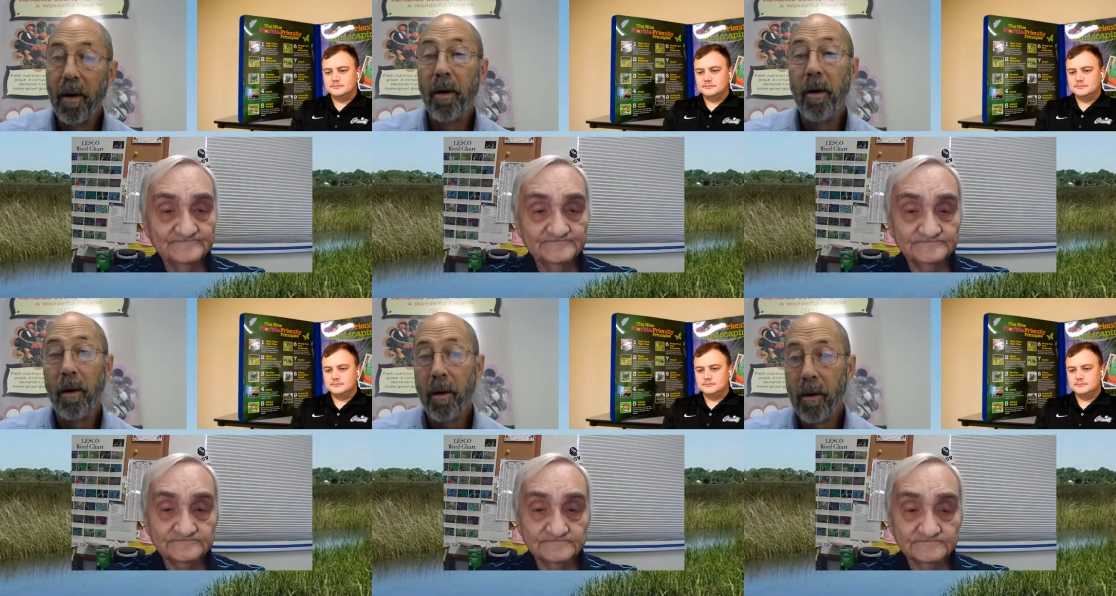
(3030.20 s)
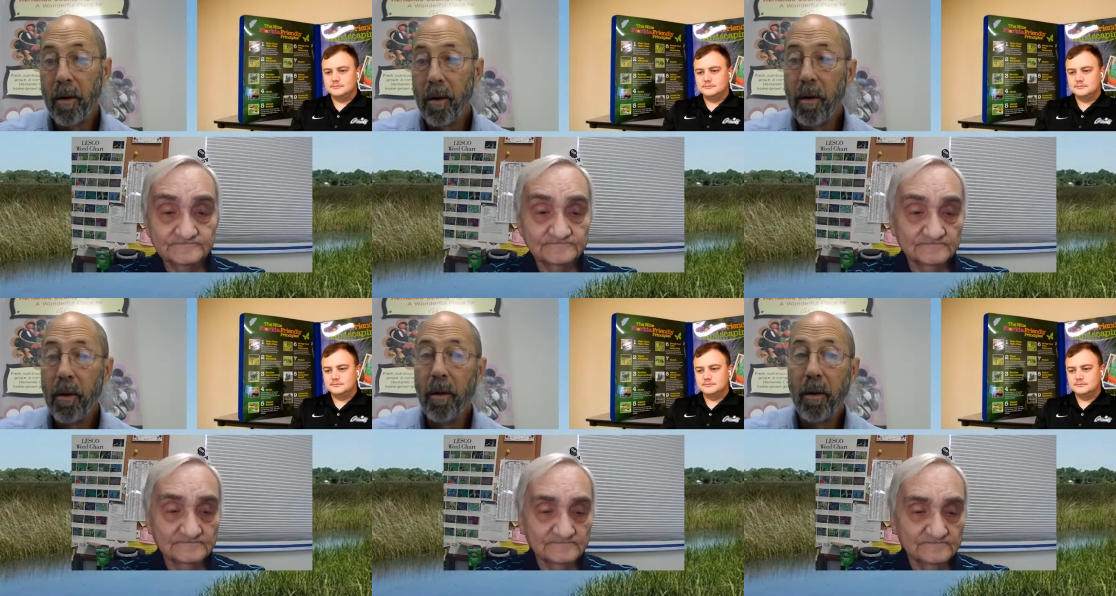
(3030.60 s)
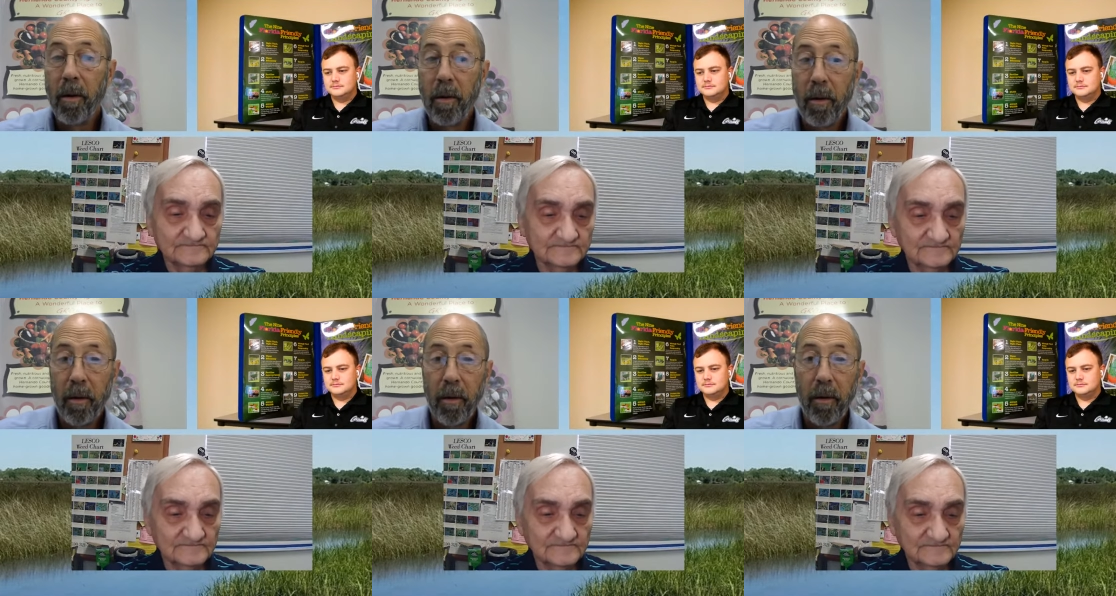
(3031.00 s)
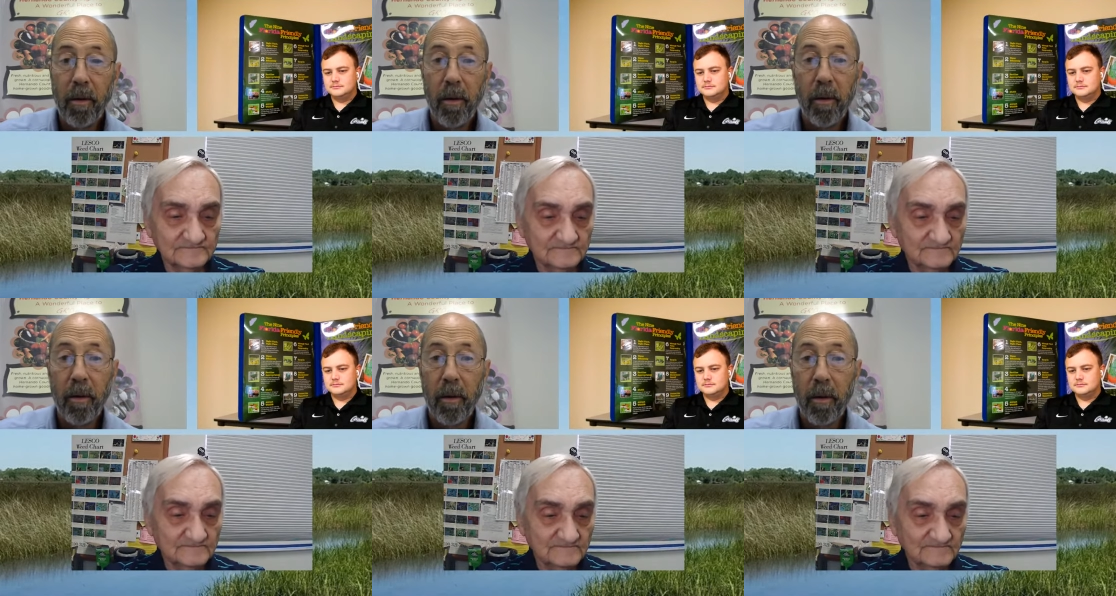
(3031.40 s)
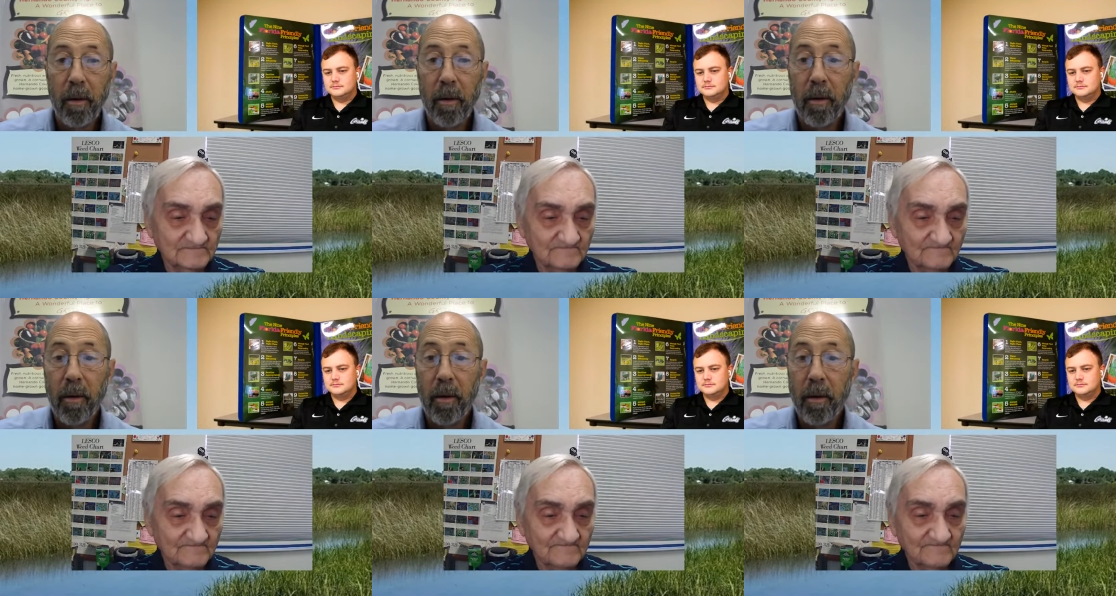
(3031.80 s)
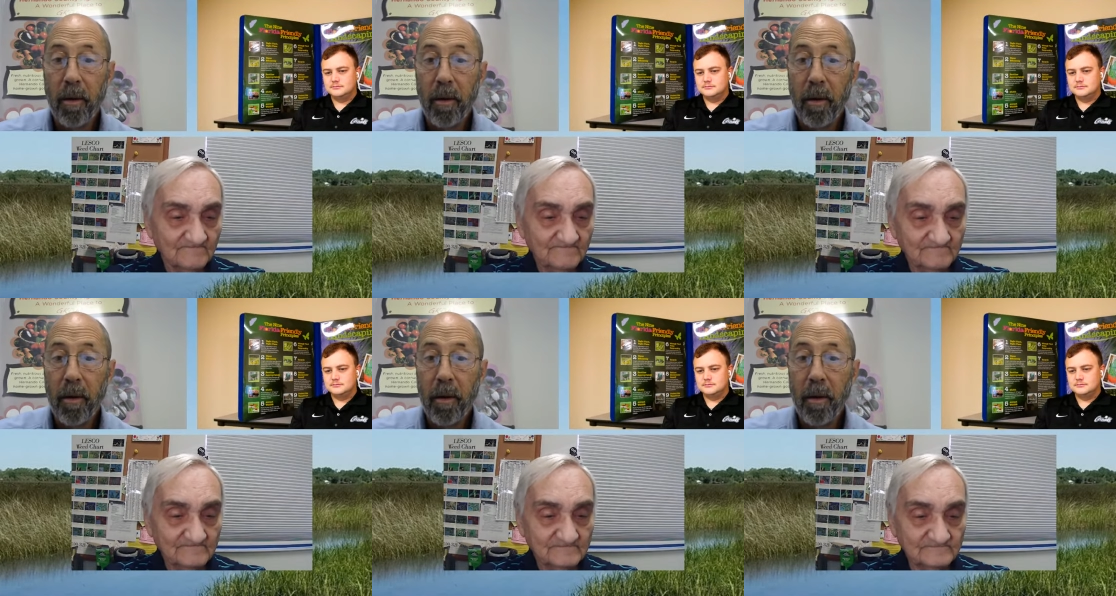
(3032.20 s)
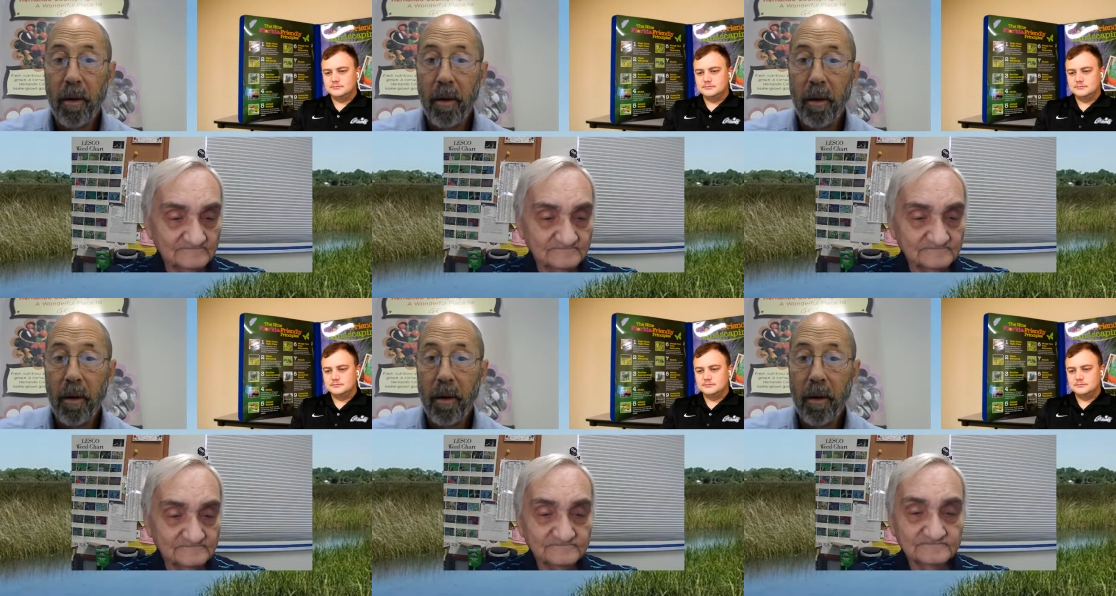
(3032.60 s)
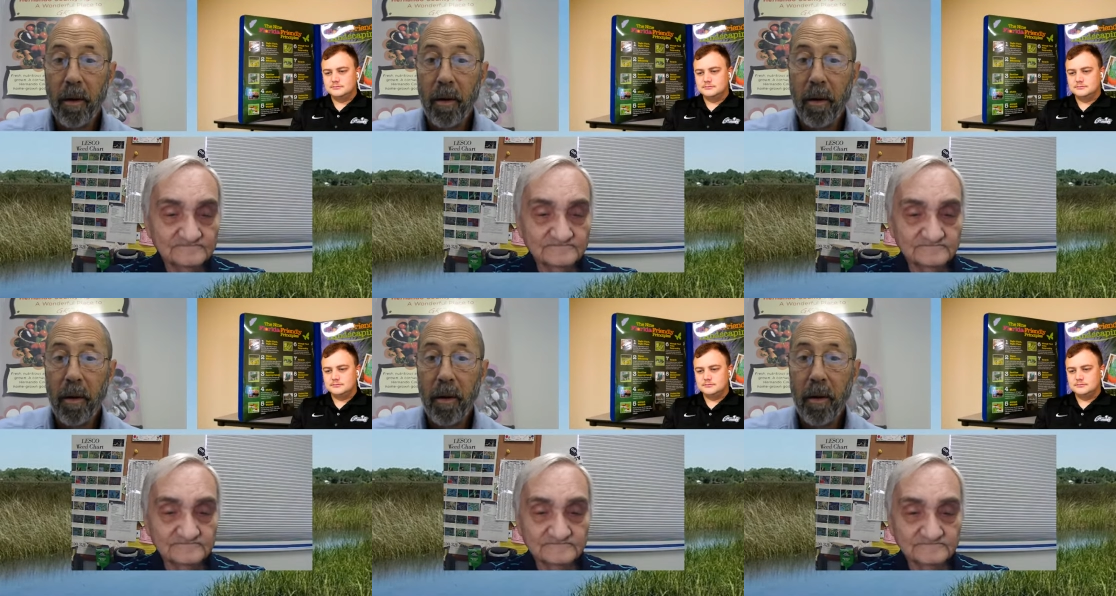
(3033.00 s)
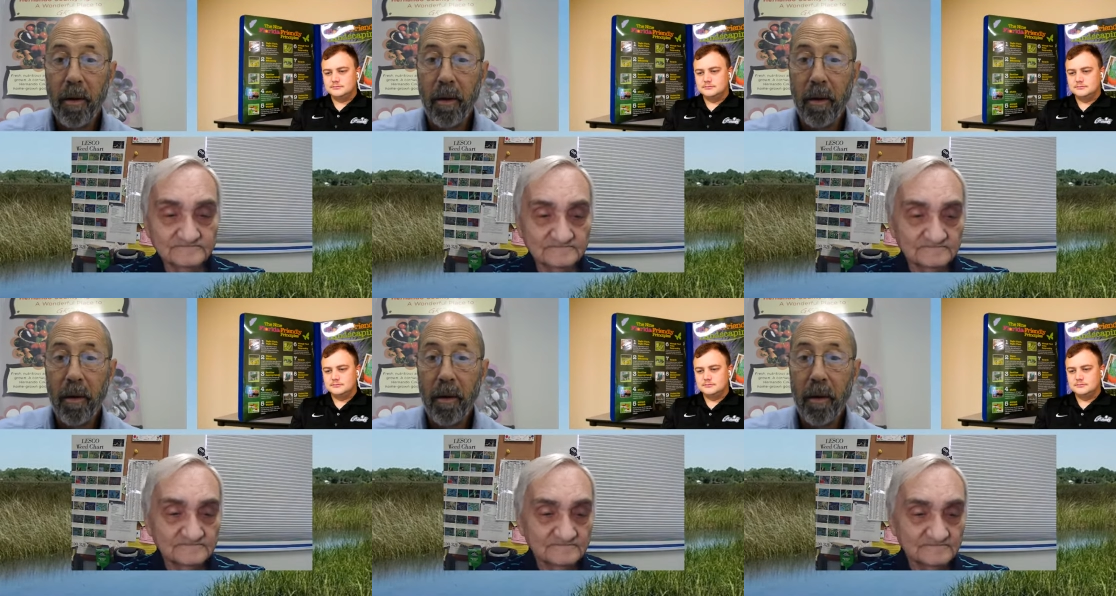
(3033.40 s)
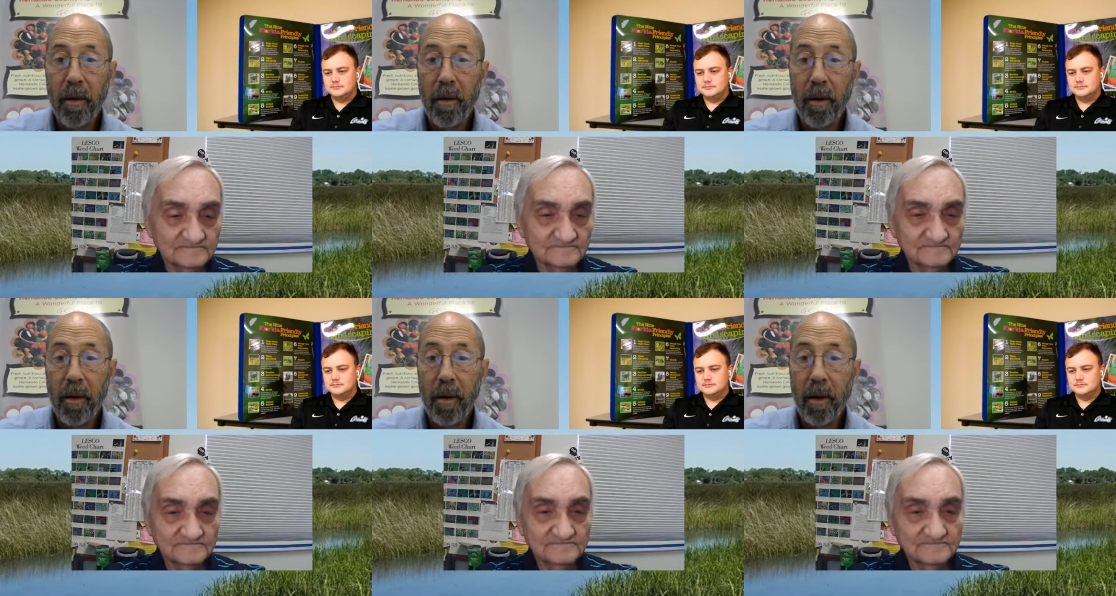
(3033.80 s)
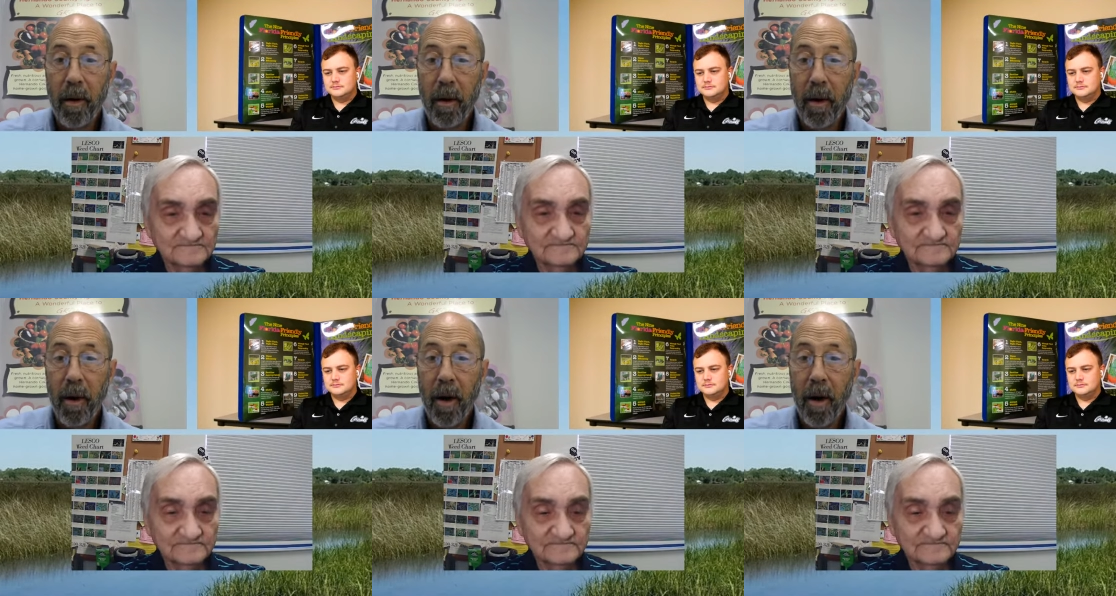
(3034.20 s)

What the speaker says: (silence)